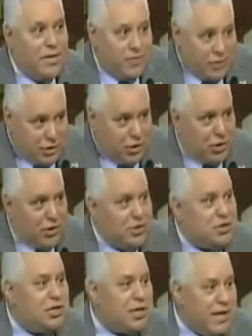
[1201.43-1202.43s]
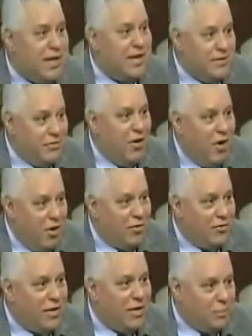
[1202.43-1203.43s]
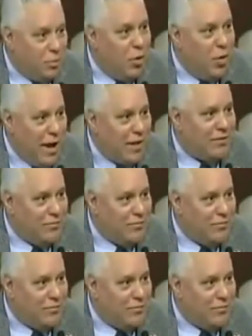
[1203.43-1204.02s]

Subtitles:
the church to get involved in a proactive